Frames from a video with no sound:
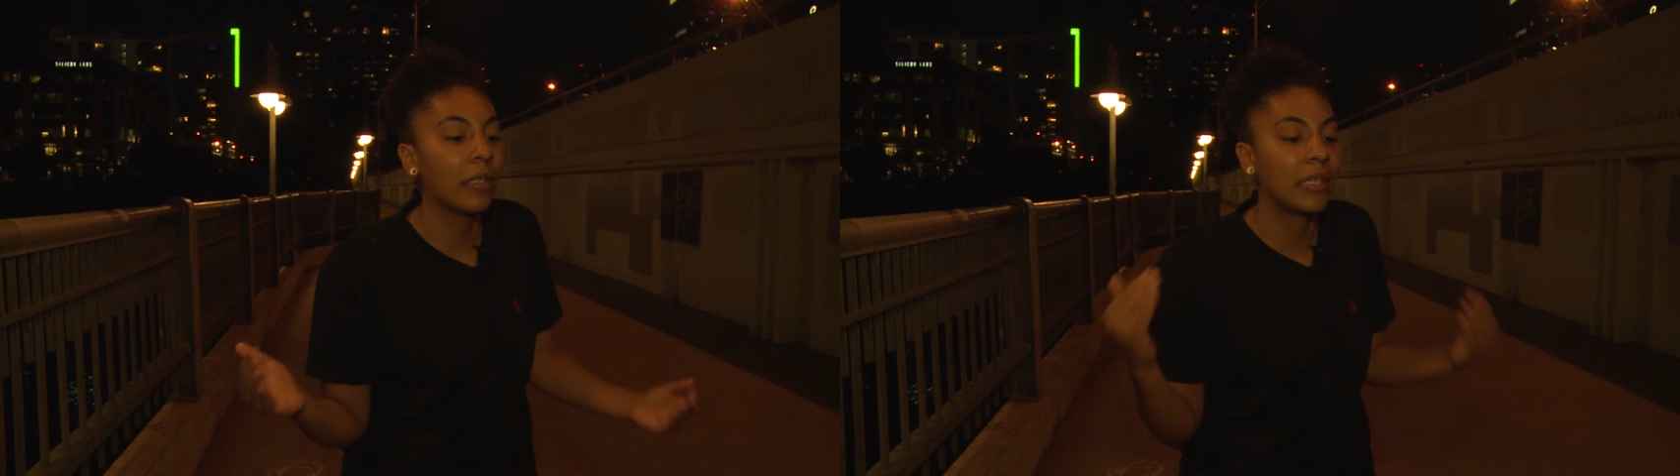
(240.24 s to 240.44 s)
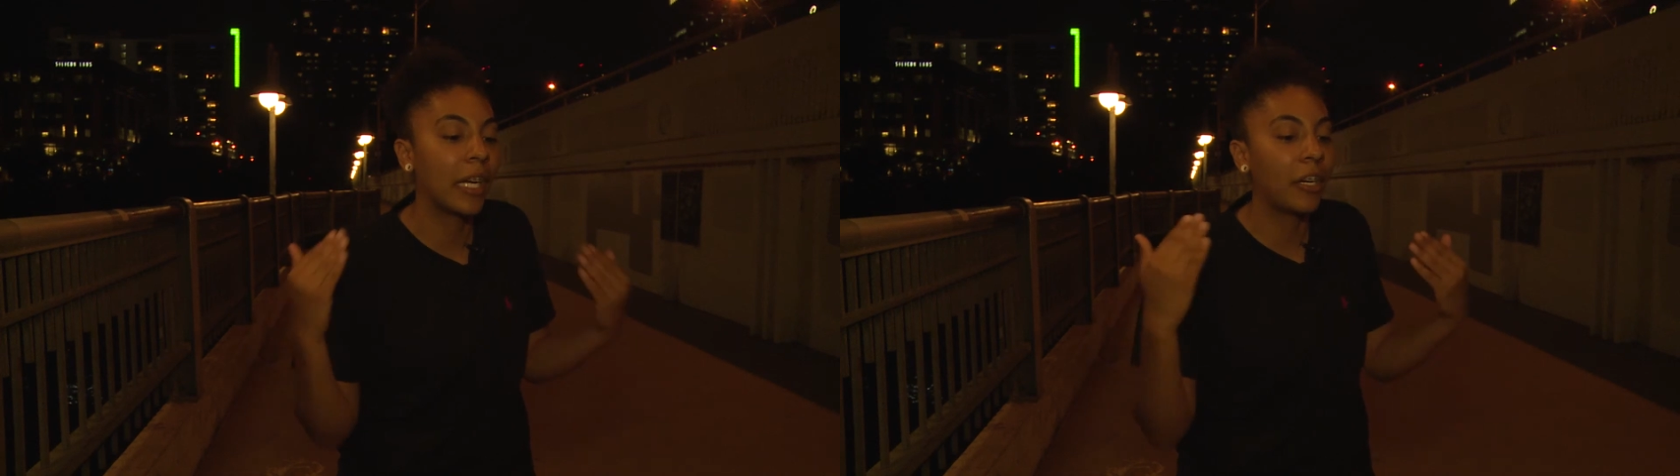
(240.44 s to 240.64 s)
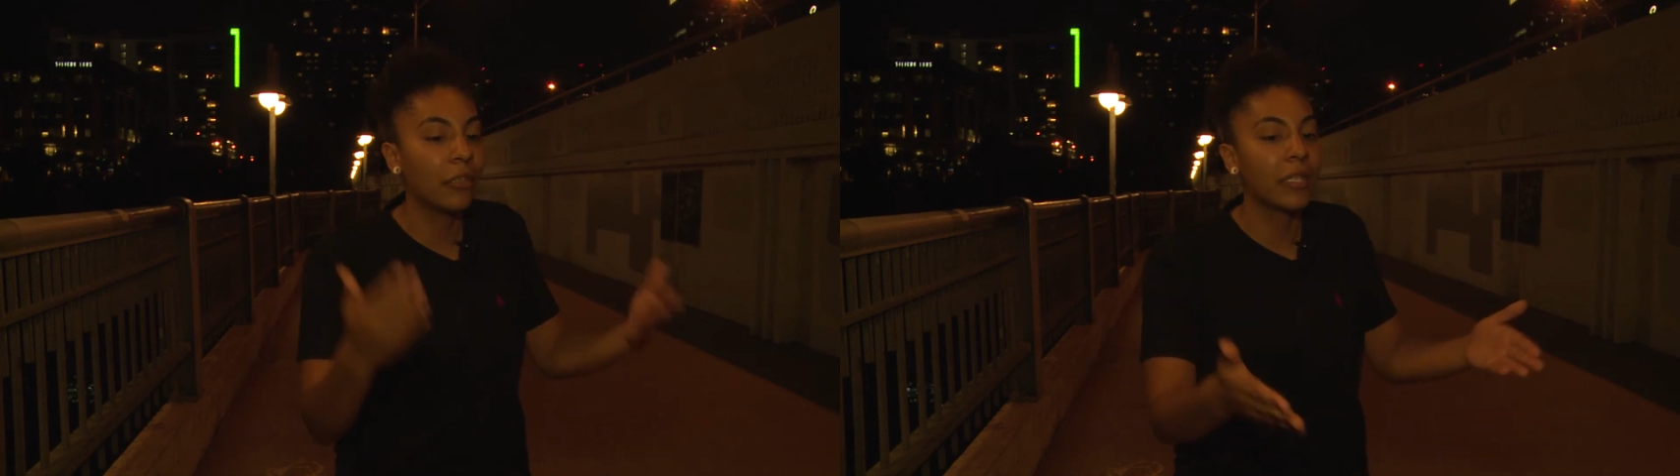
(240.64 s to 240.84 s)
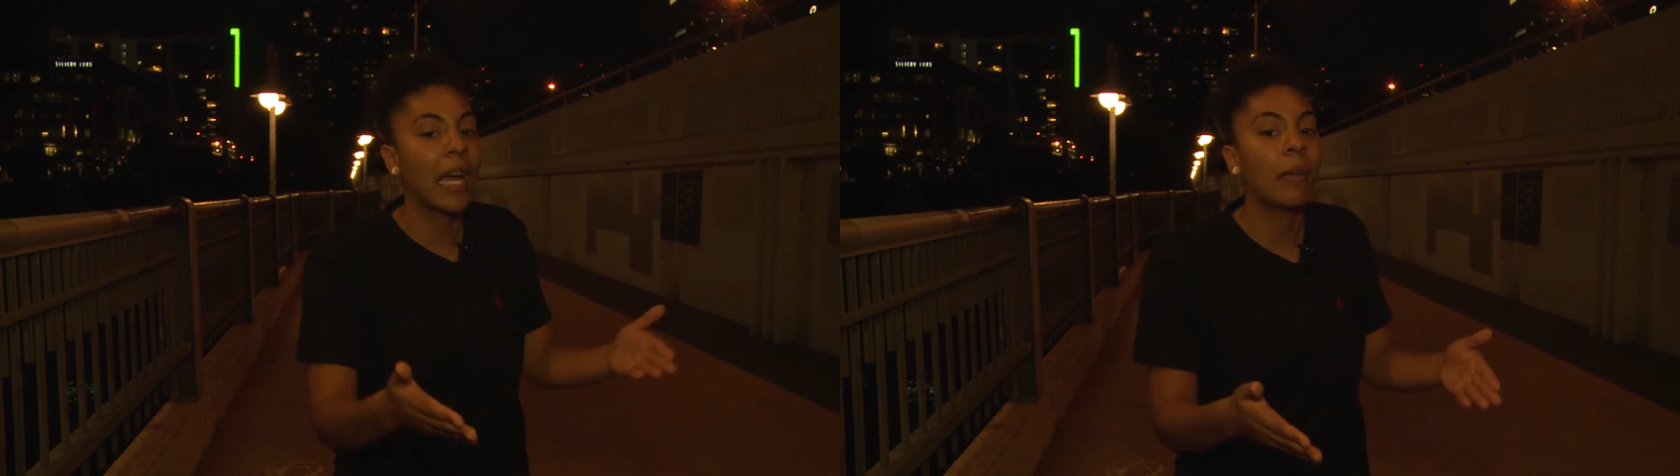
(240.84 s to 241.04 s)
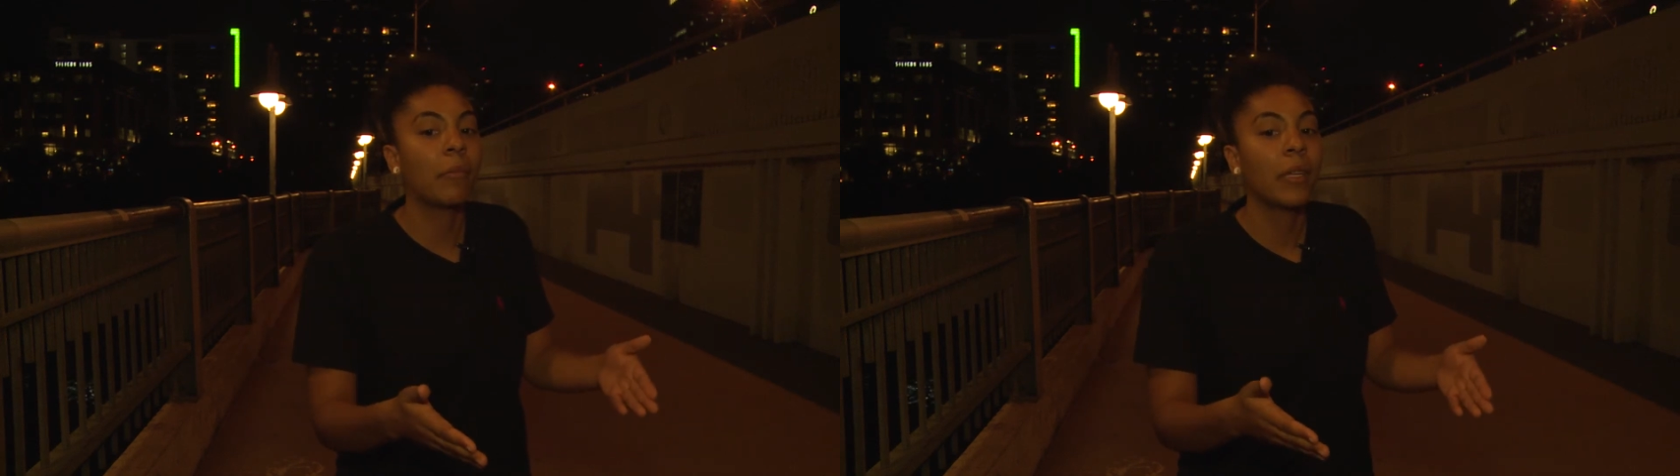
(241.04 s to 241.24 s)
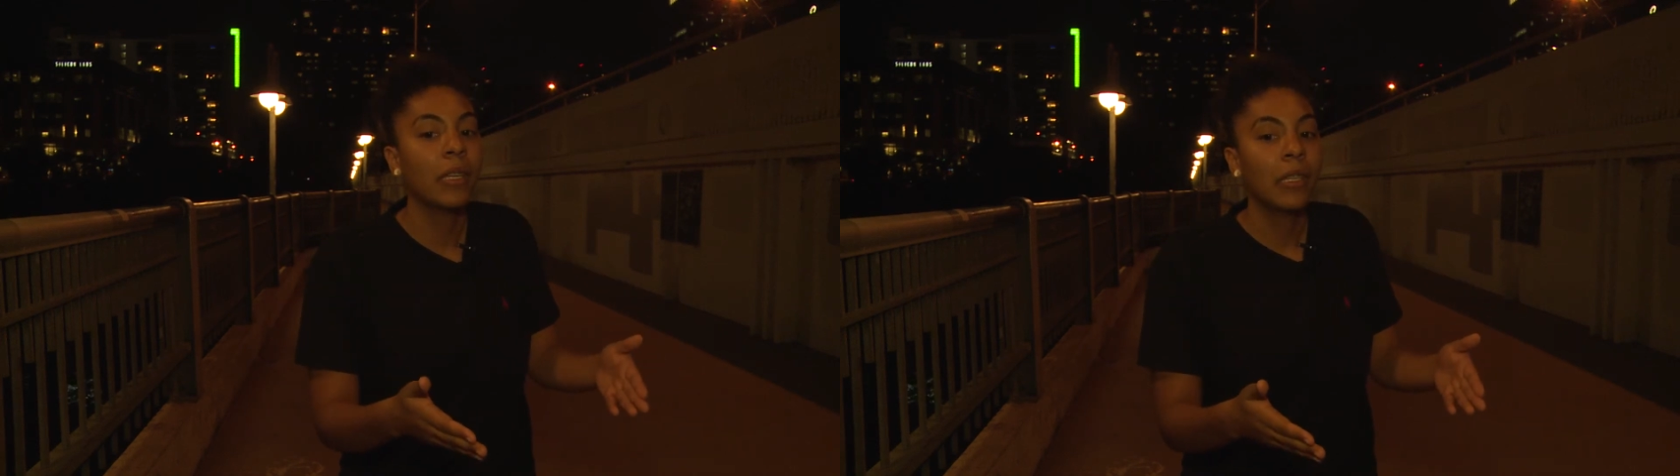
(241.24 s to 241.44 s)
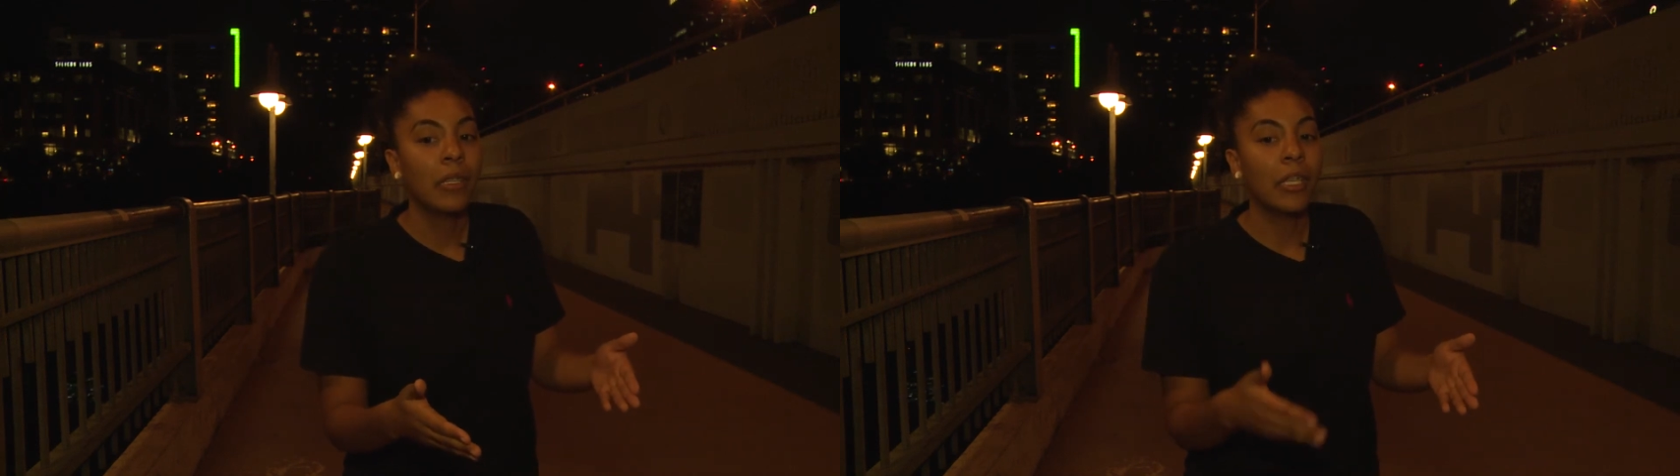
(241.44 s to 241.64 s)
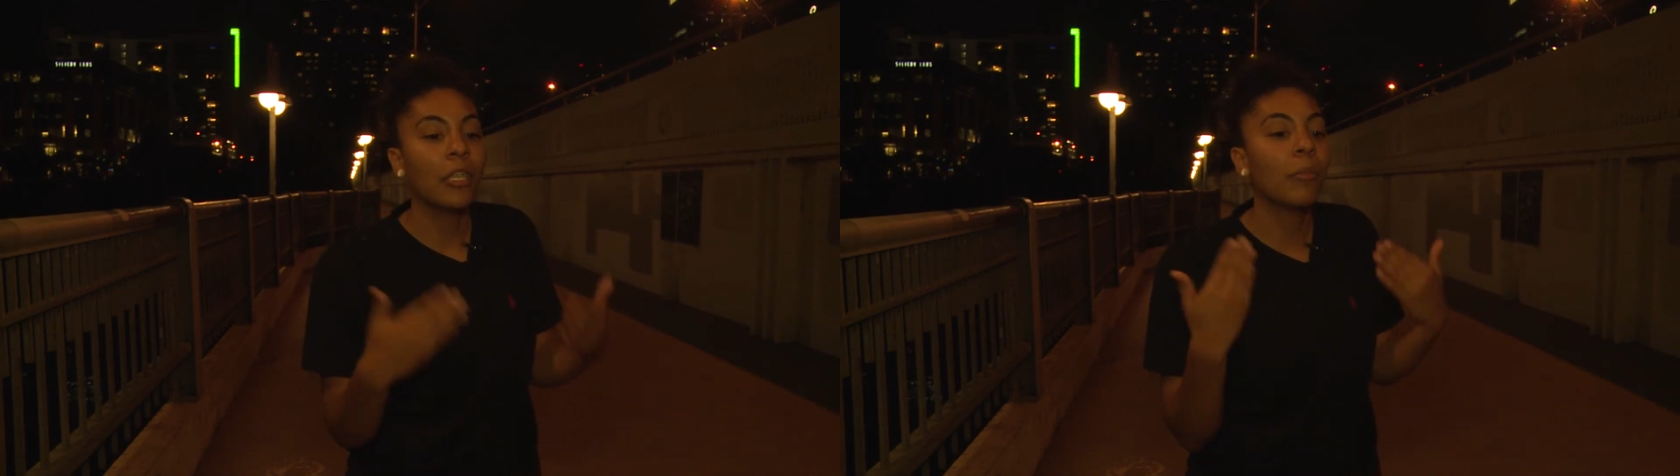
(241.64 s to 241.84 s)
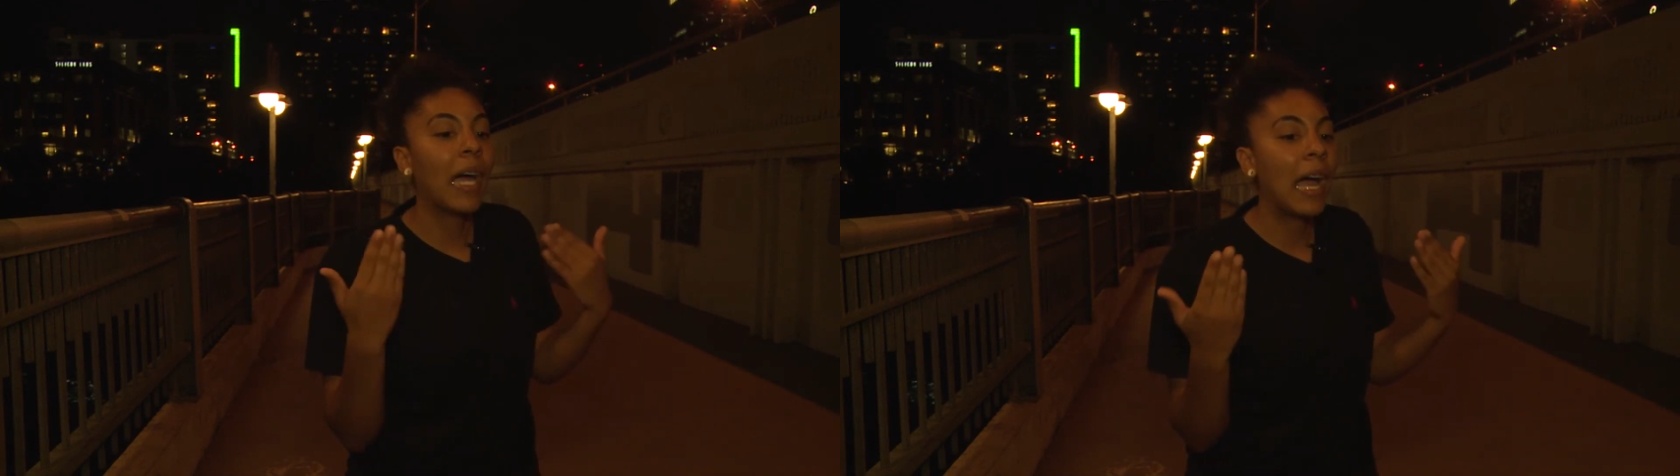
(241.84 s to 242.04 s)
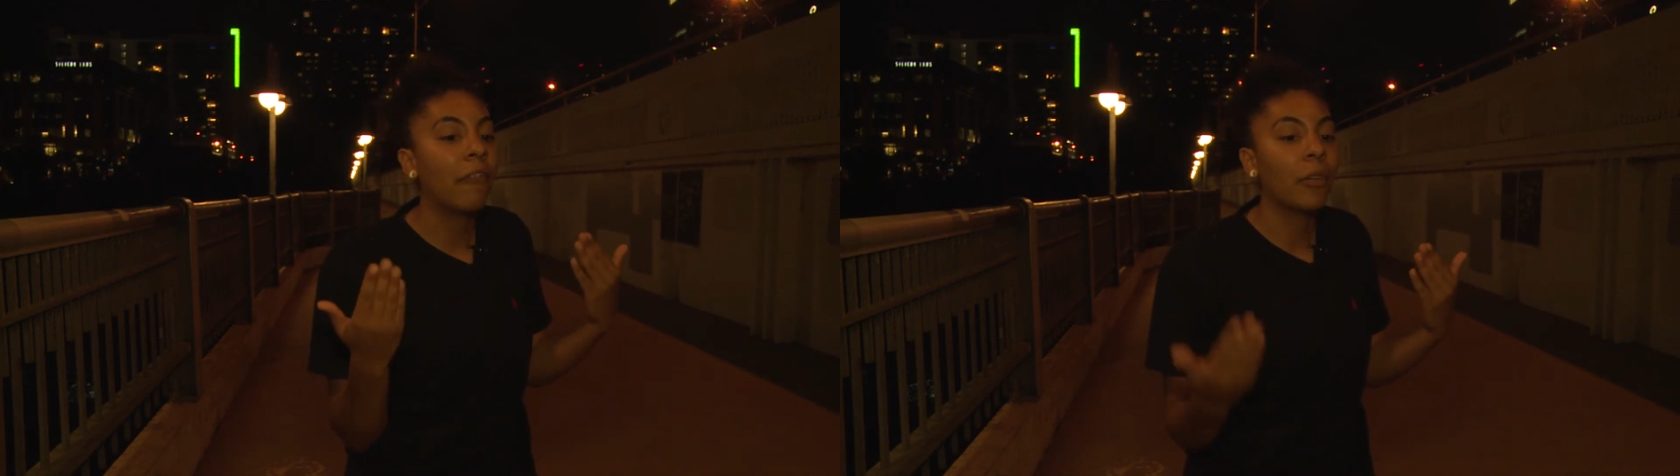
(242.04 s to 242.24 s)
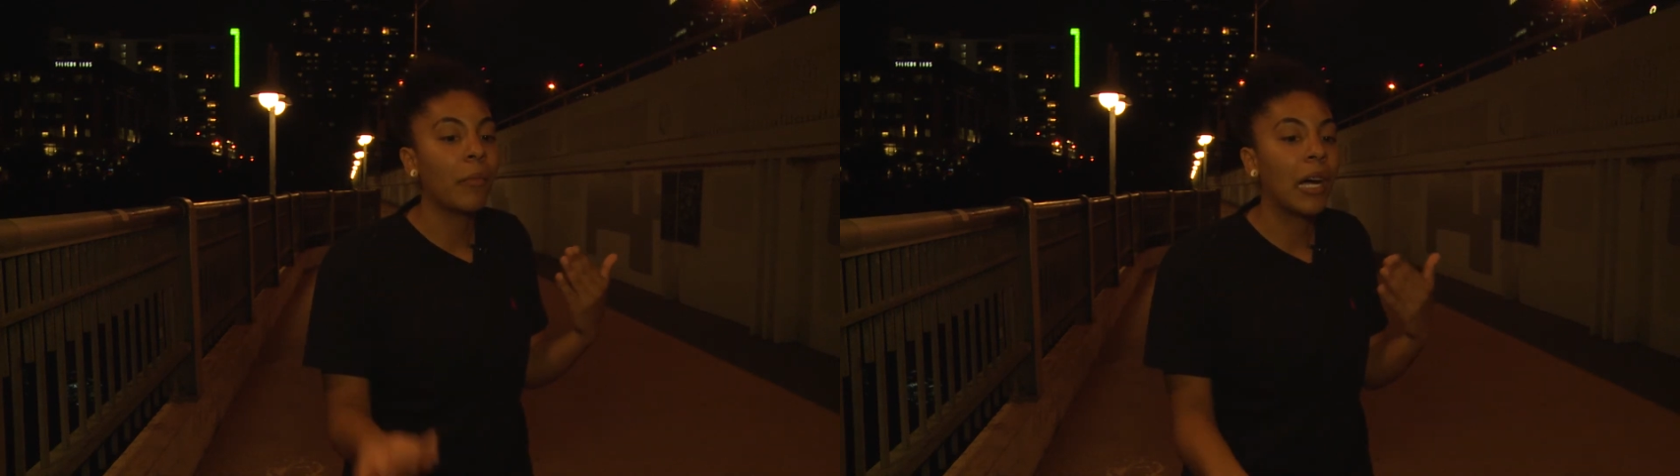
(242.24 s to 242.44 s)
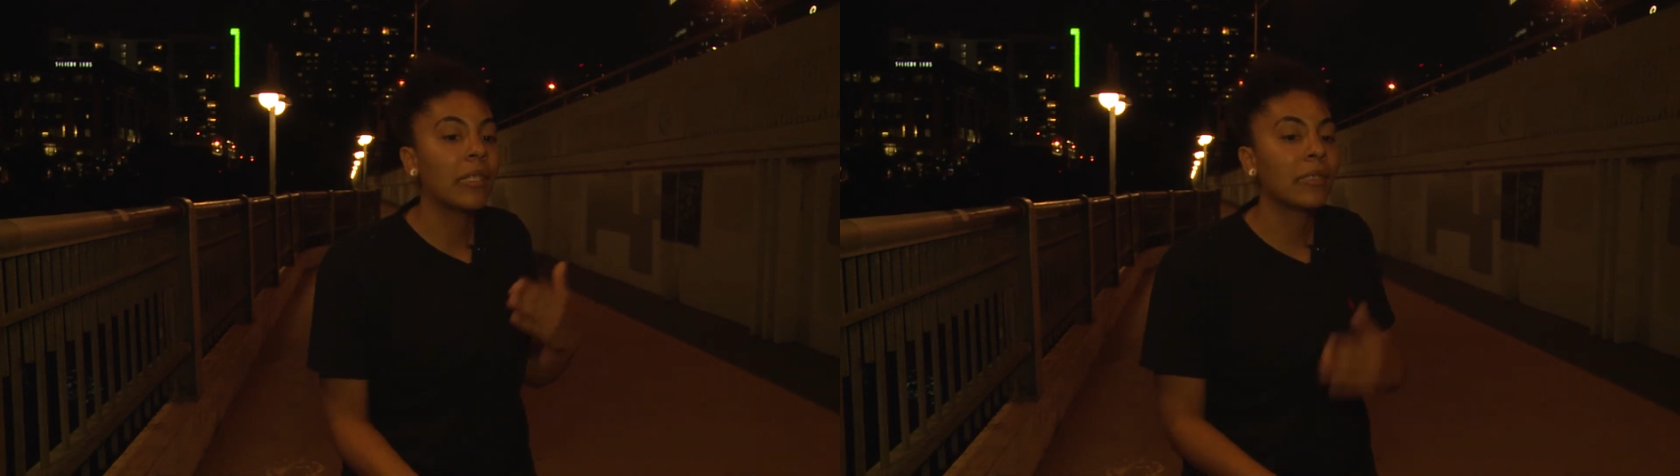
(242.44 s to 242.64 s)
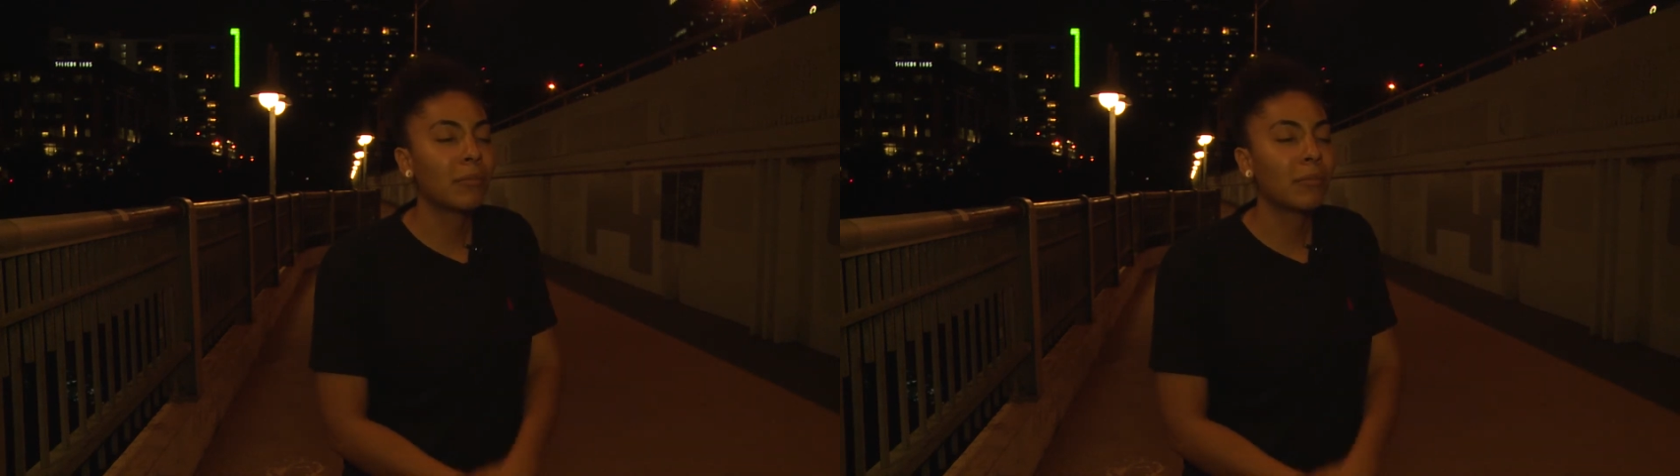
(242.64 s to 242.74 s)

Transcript: stereotype that you might have in your mind.